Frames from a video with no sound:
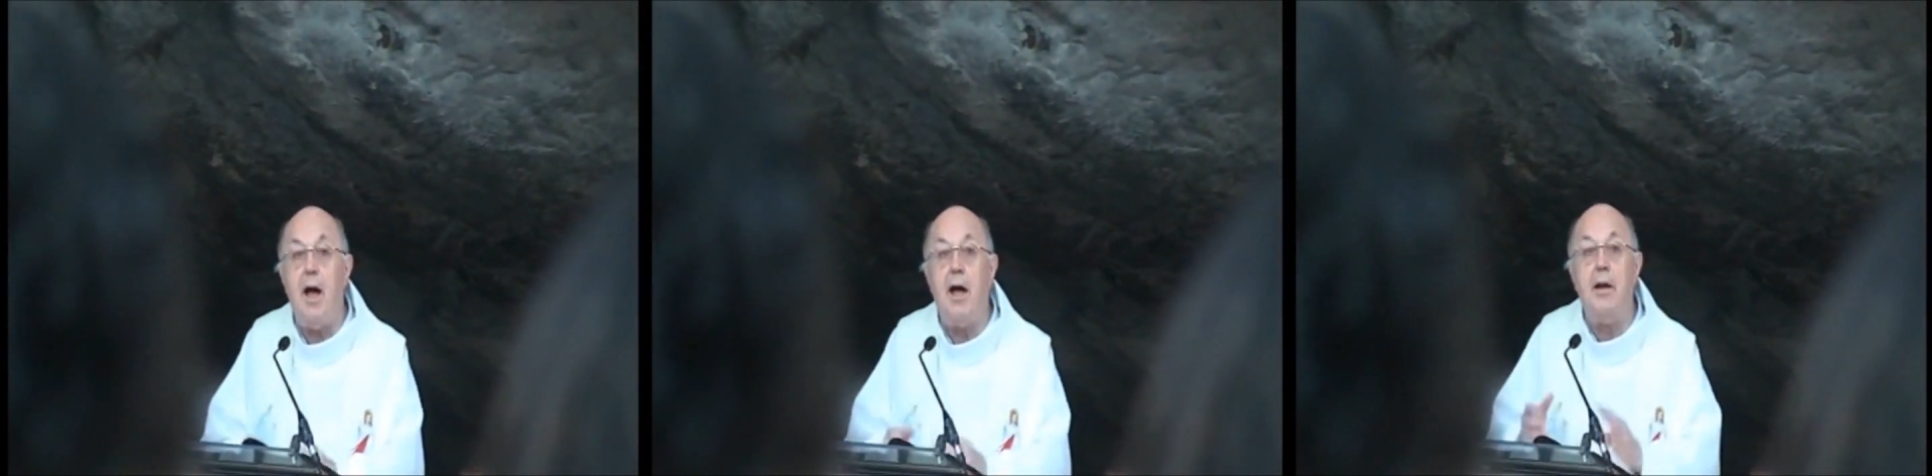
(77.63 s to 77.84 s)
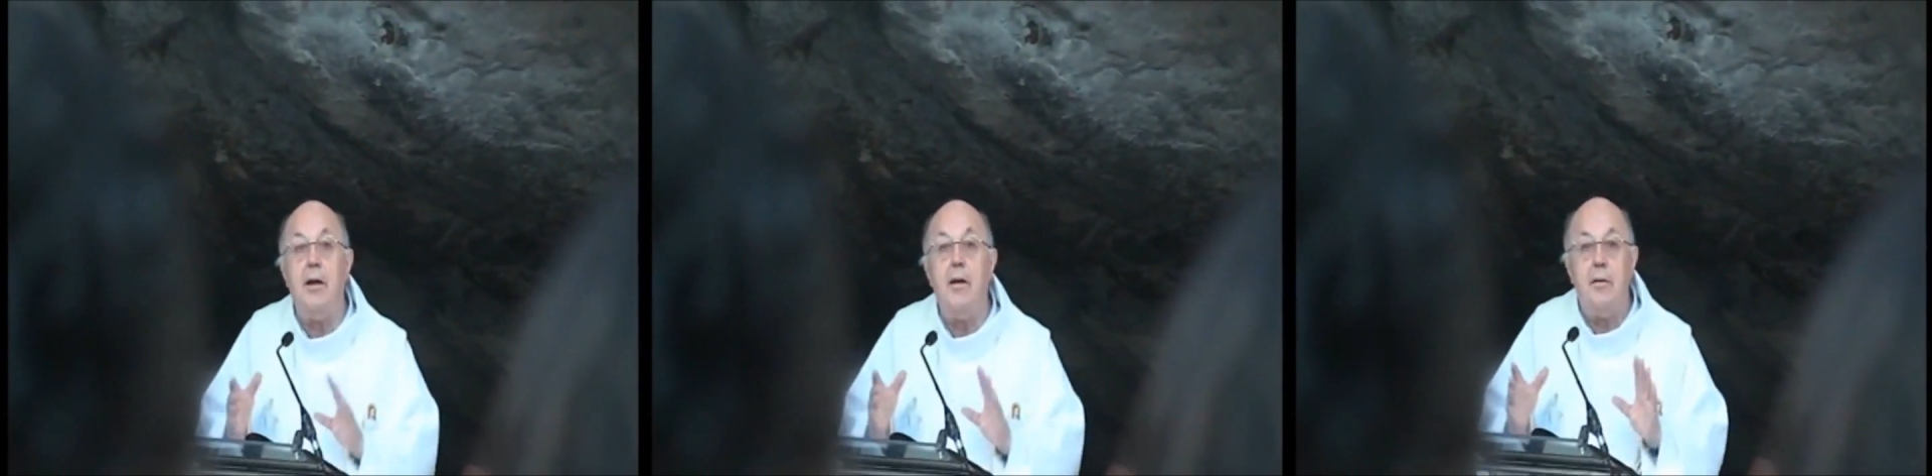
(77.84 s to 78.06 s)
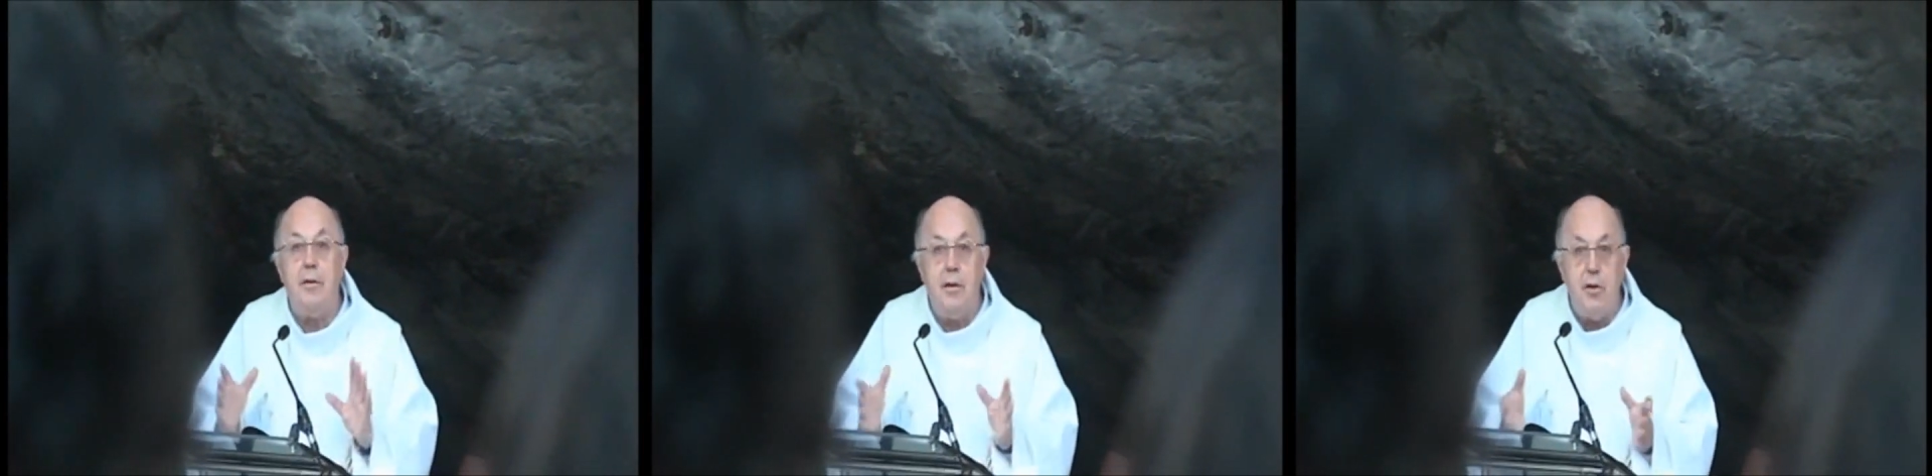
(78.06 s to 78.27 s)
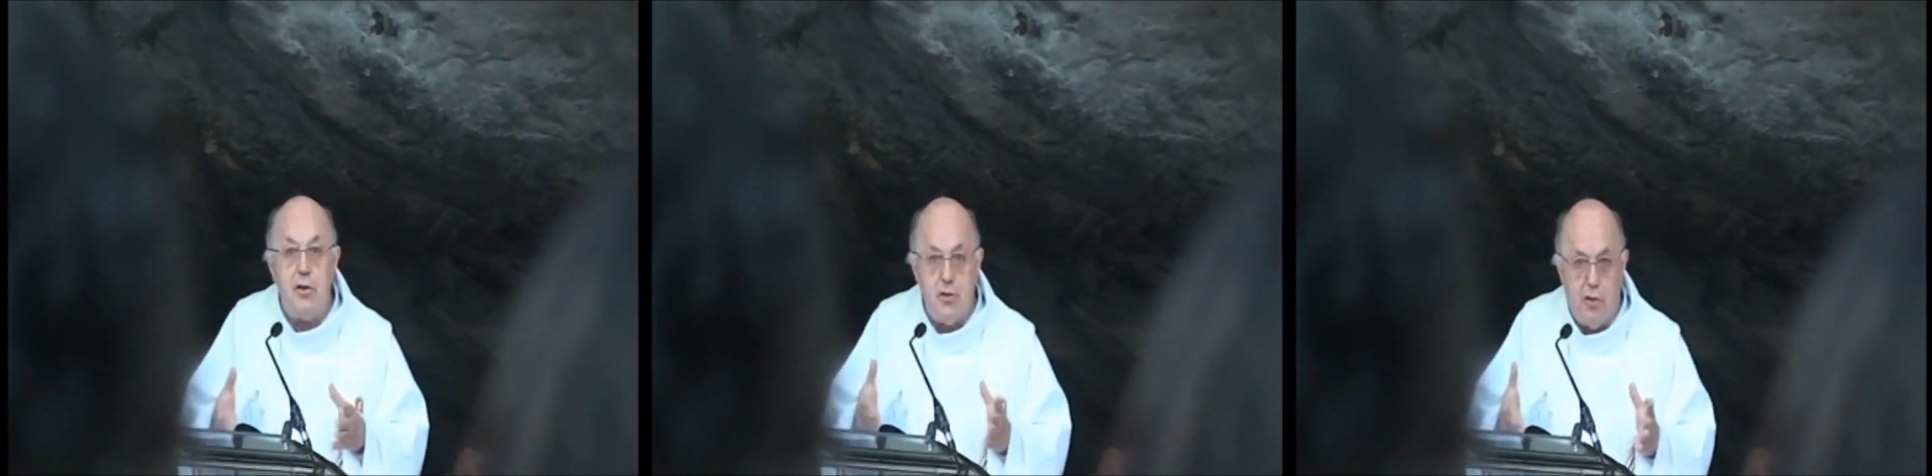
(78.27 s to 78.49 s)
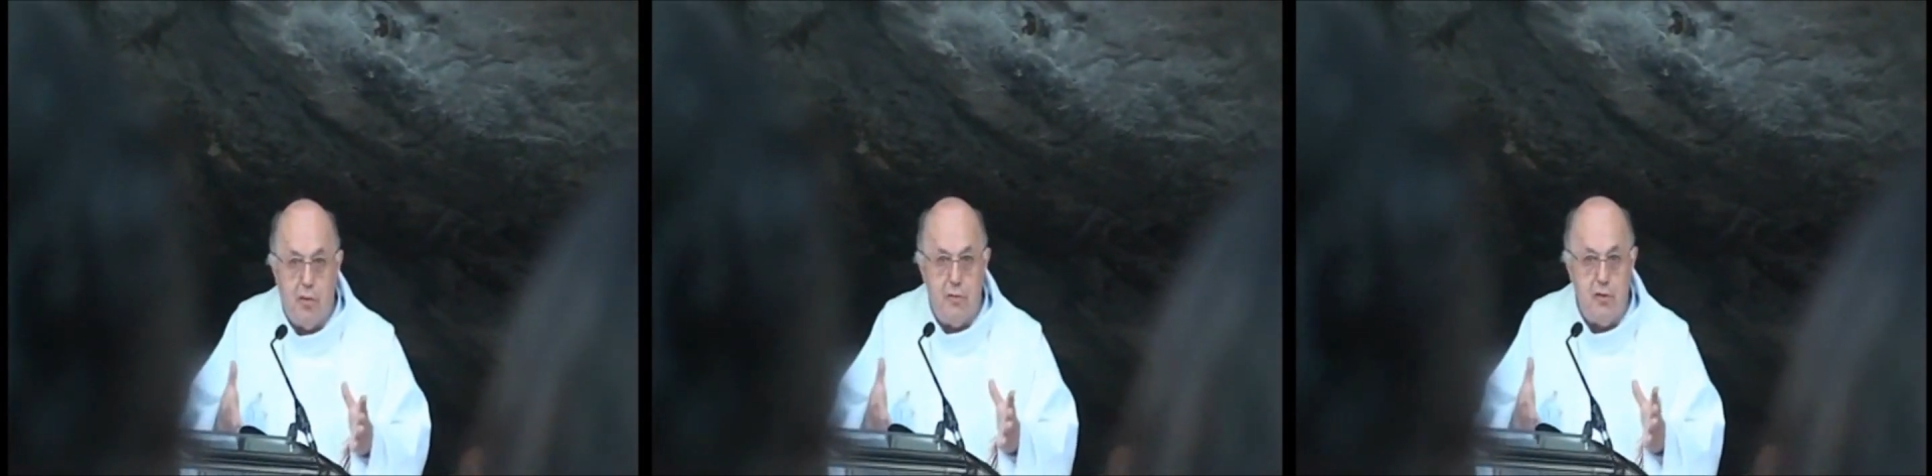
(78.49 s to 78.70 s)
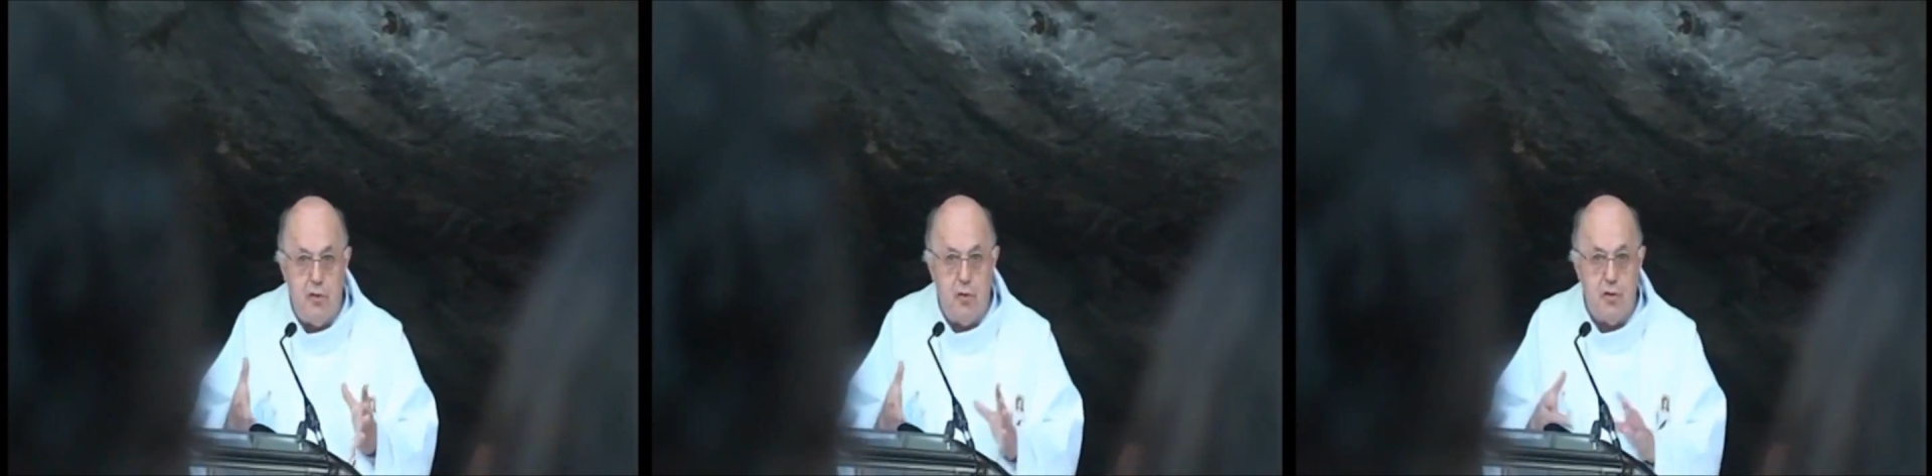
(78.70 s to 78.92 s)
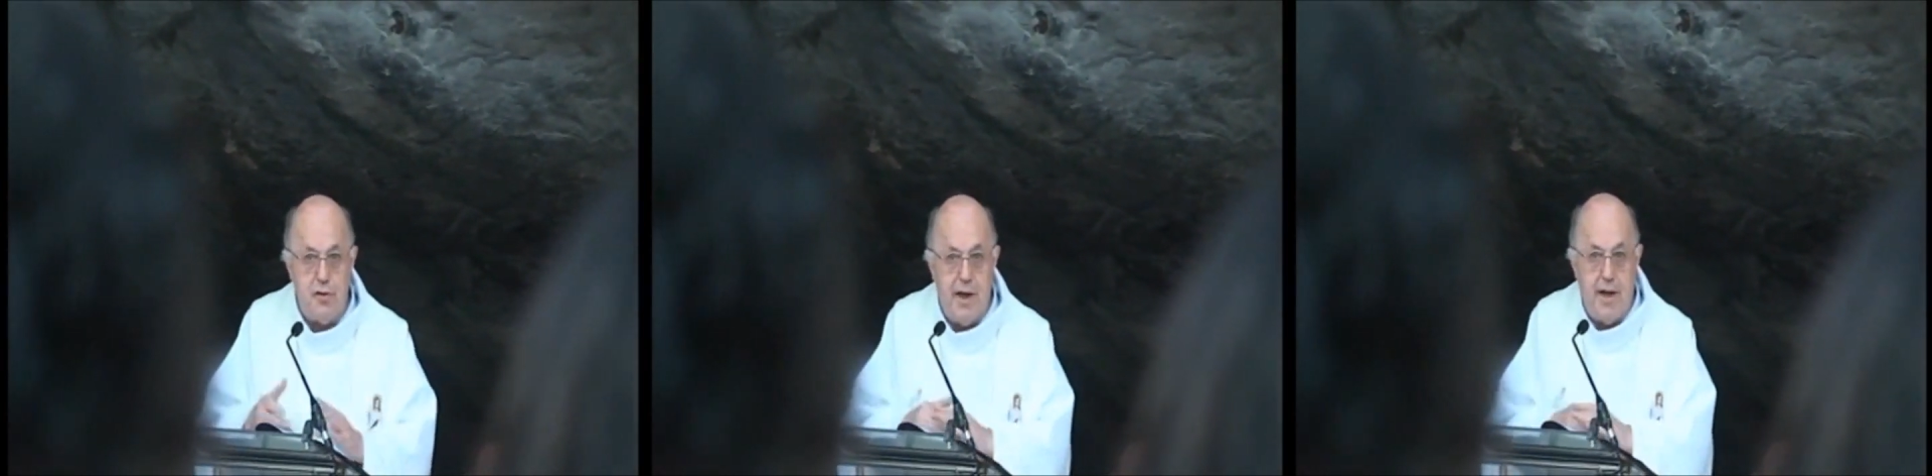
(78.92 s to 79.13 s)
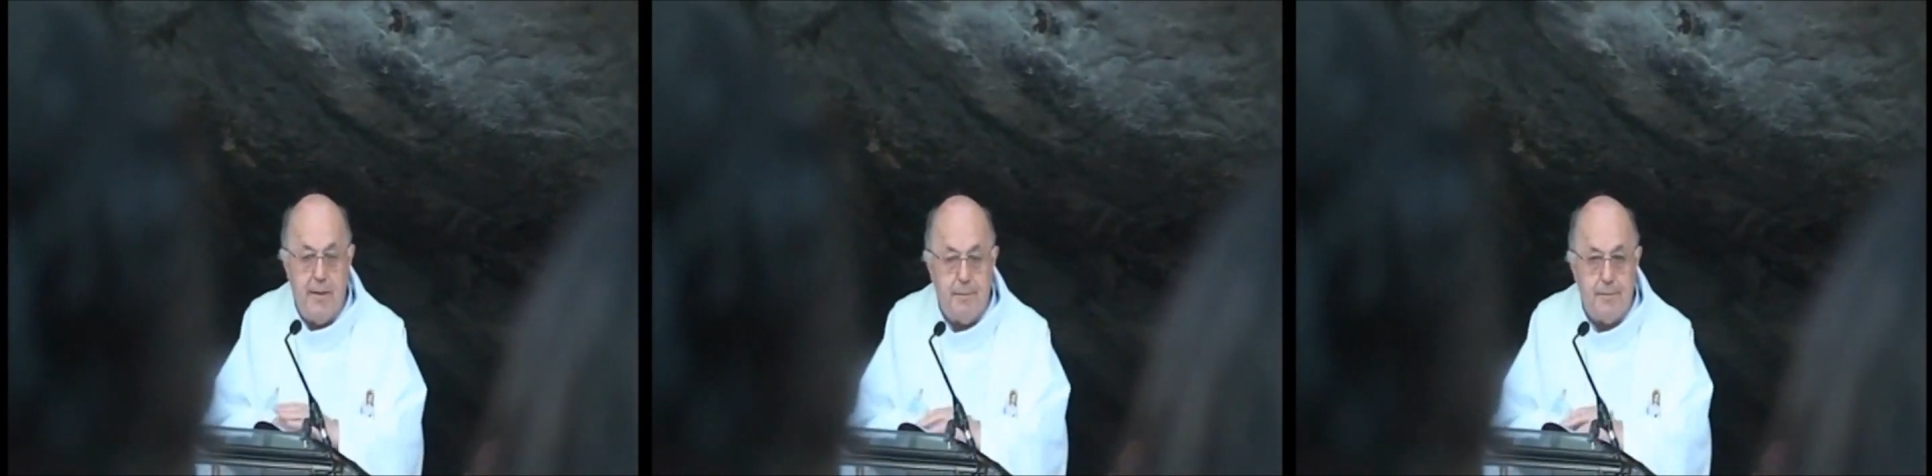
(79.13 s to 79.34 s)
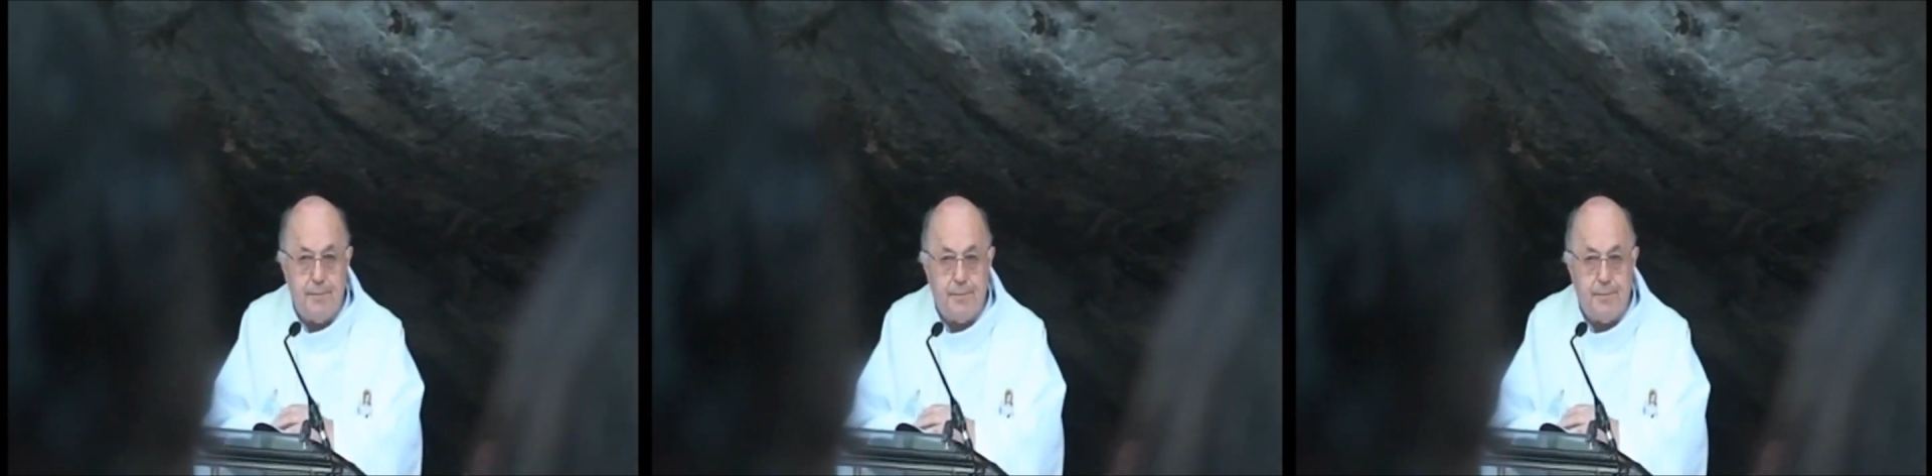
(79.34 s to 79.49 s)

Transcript: on Shrove Tuesday.